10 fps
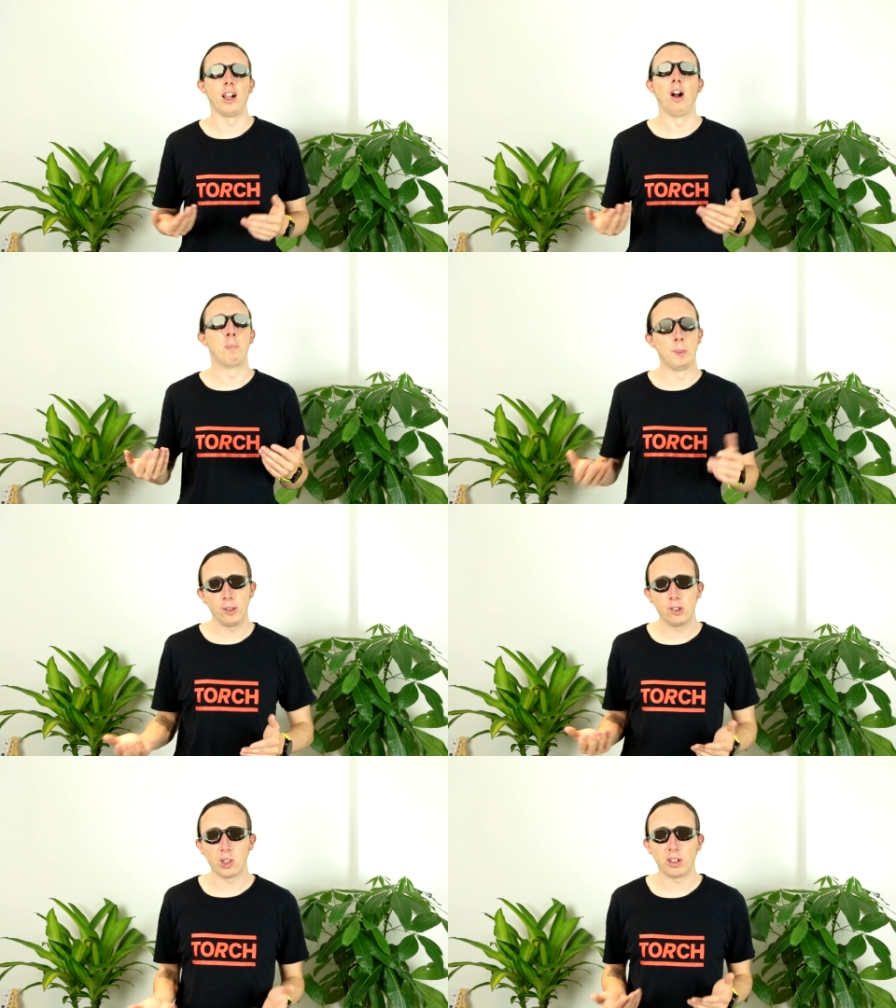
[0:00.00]
I'm
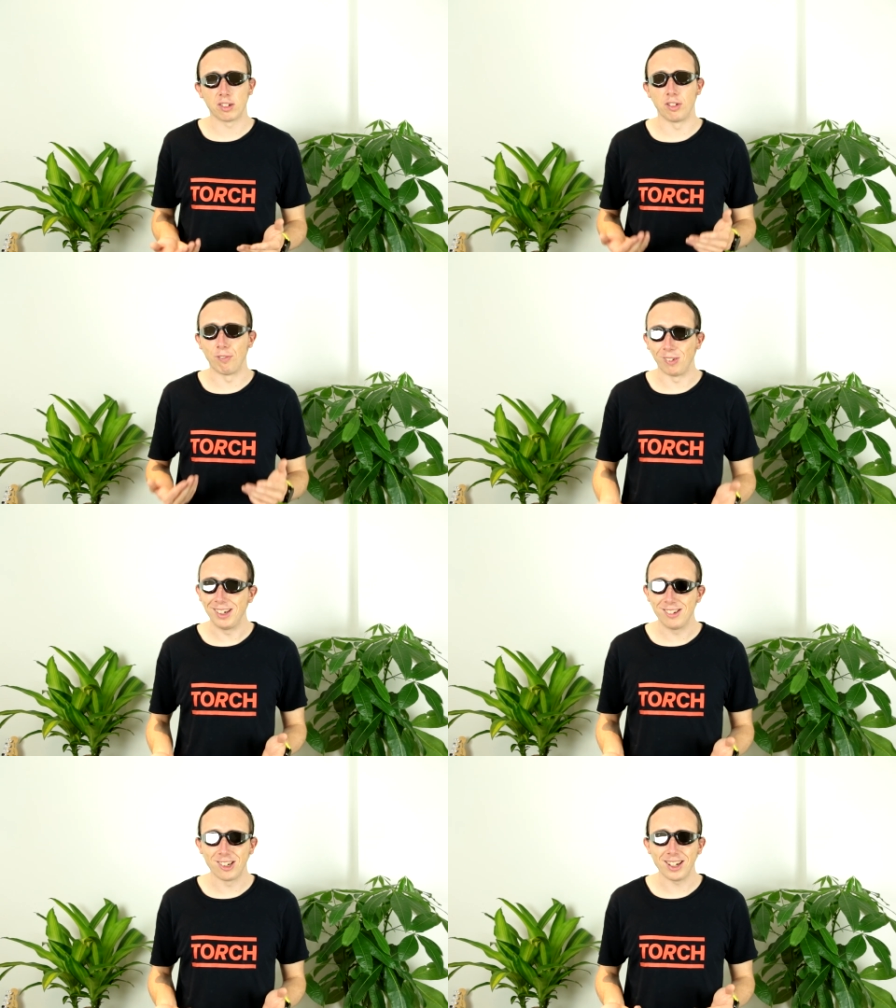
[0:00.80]
pretty sure that's a
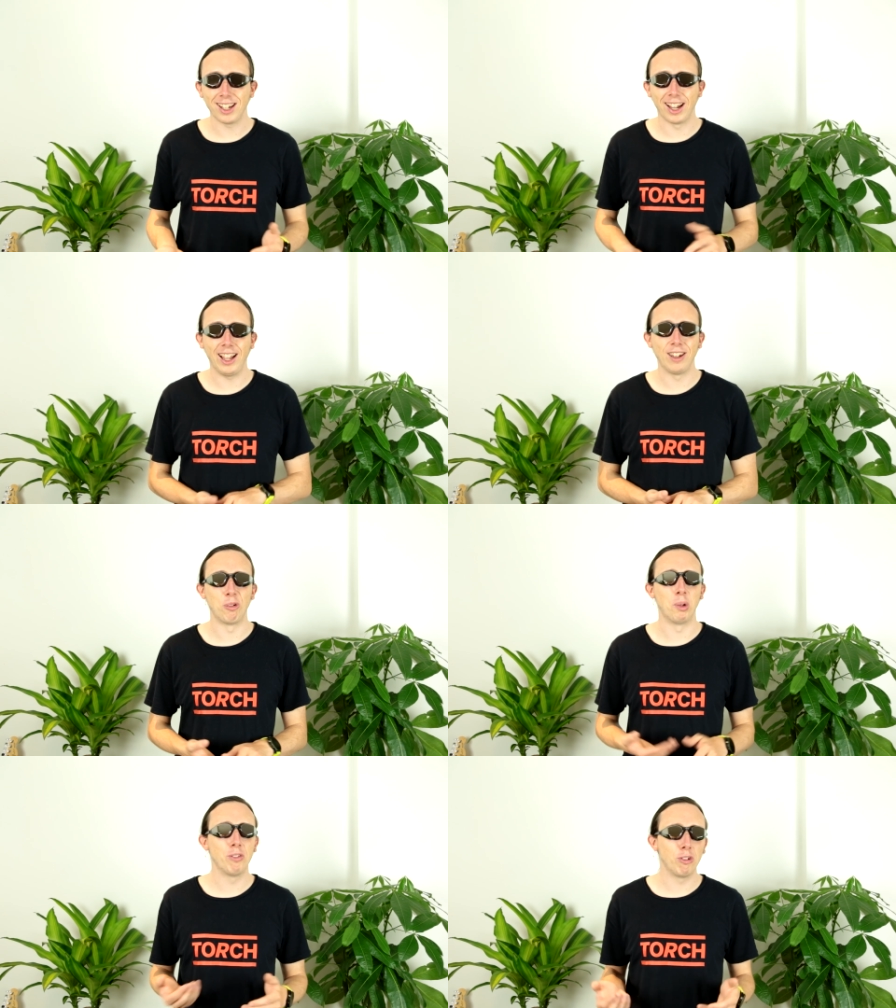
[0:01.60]
feature,
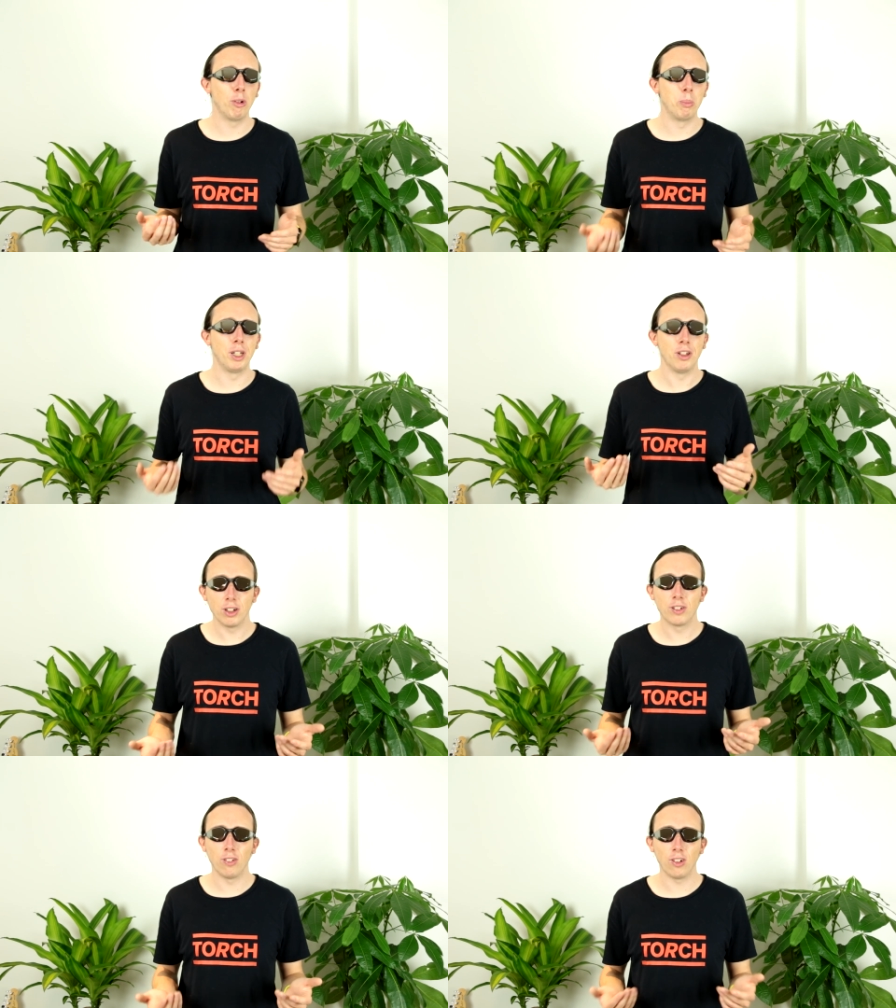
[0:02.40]
and whether it will be
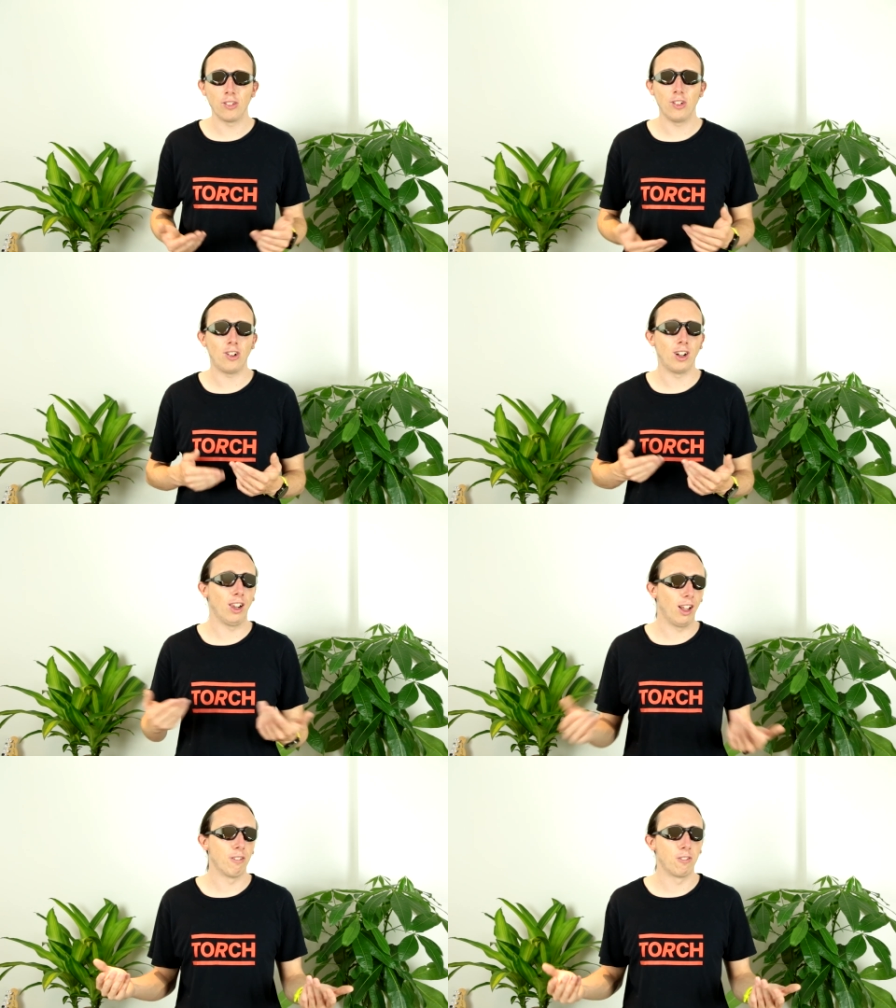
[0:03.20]
useful or not,
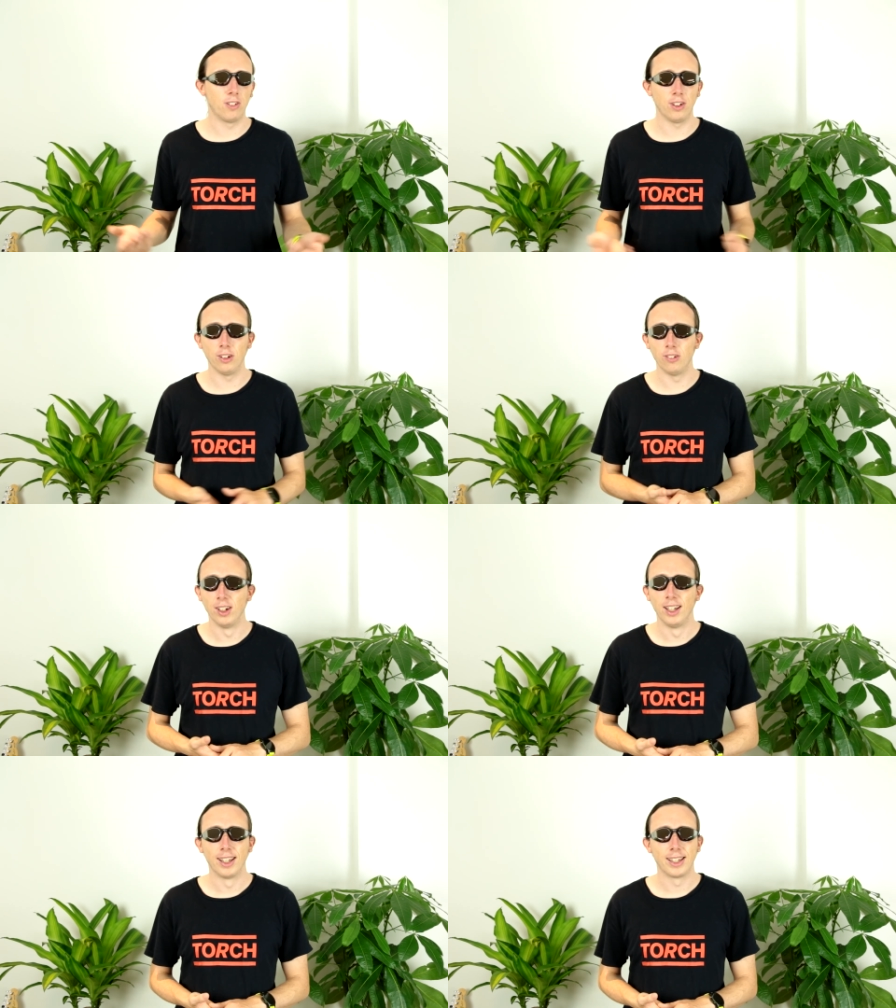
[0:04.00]
I'll have to
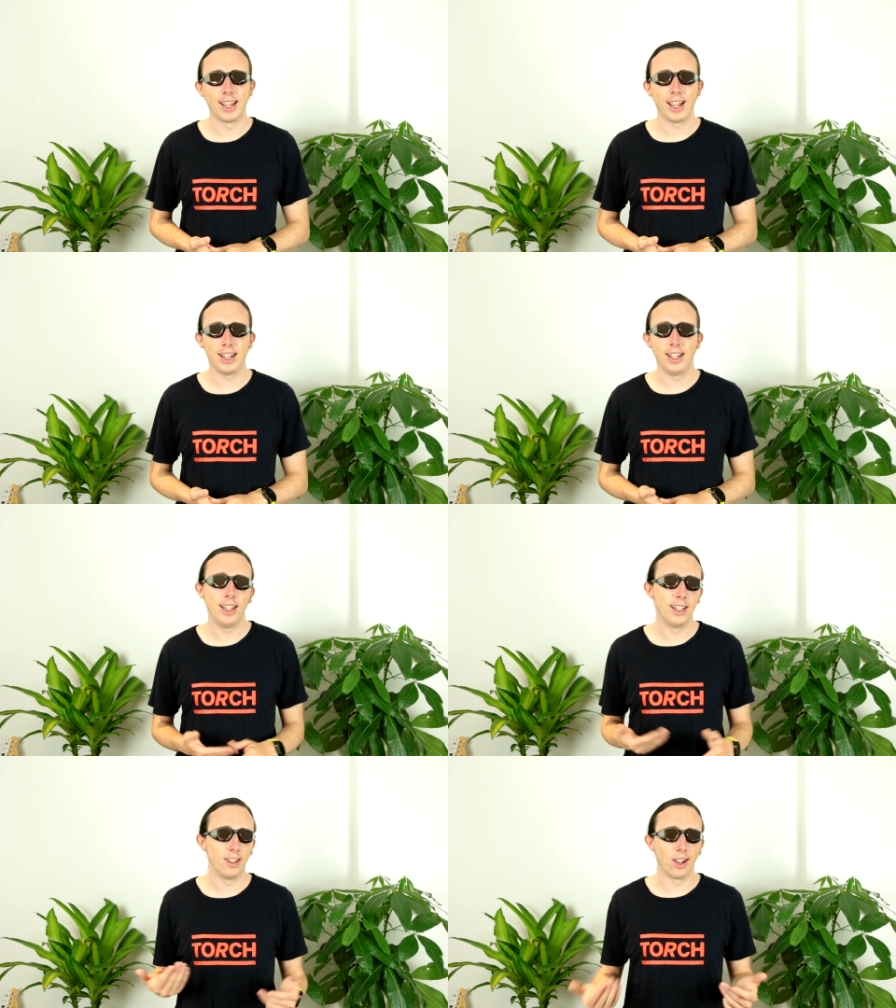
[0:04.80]
get
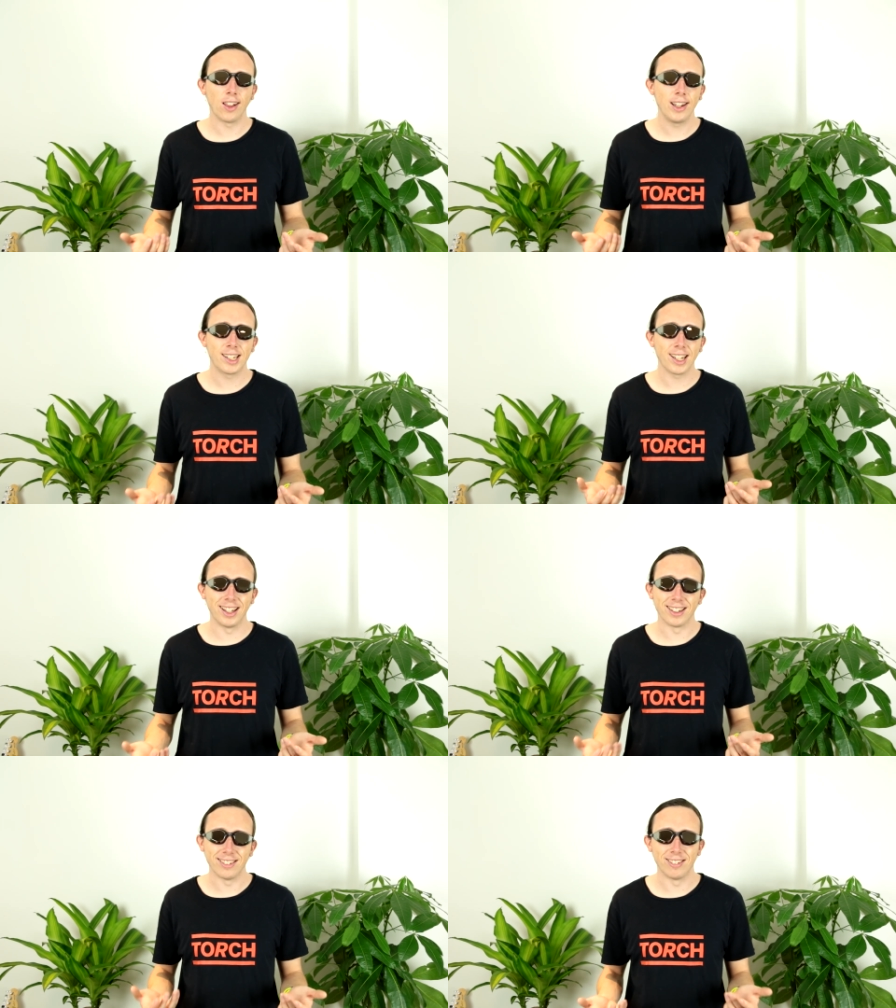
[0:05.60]
in the lake
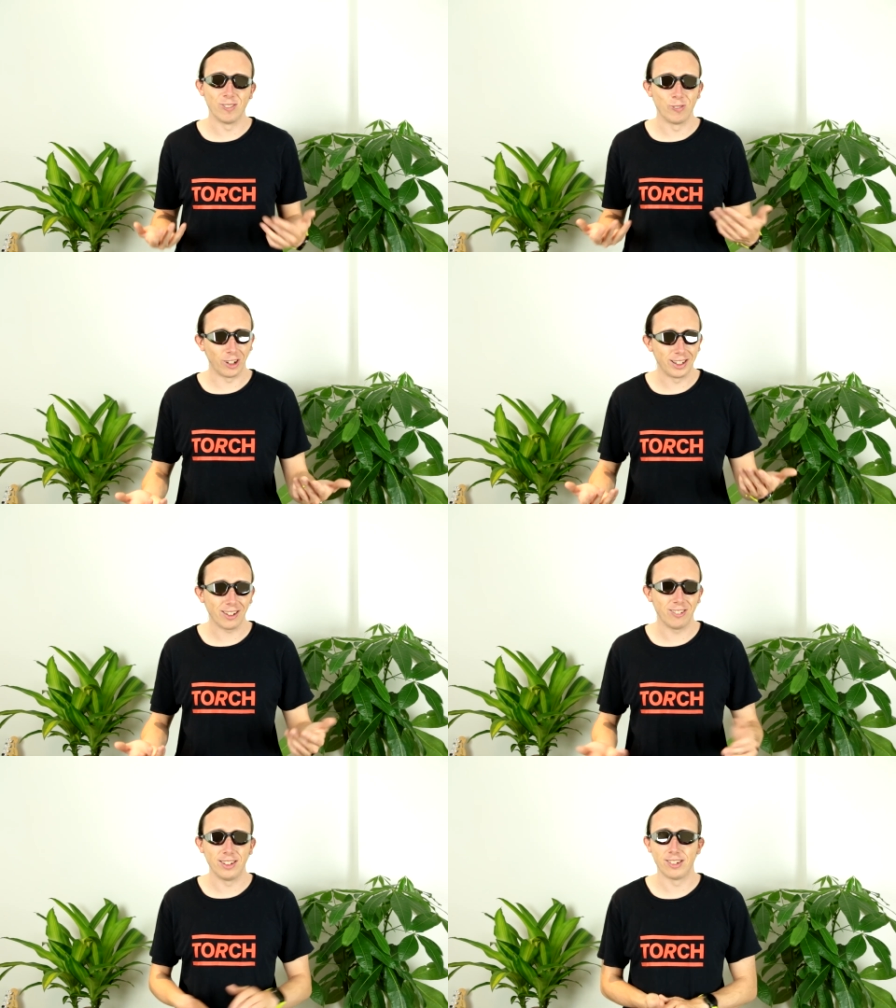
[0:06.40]
and find
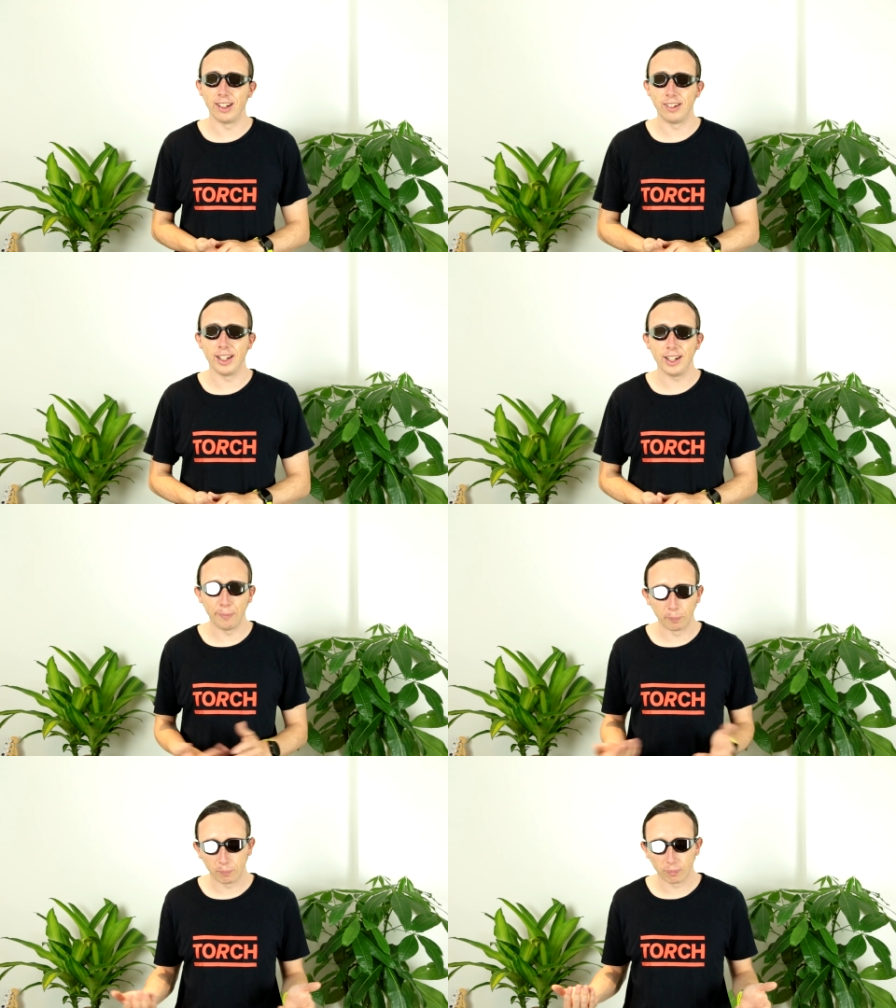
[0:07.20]
out and tell you there.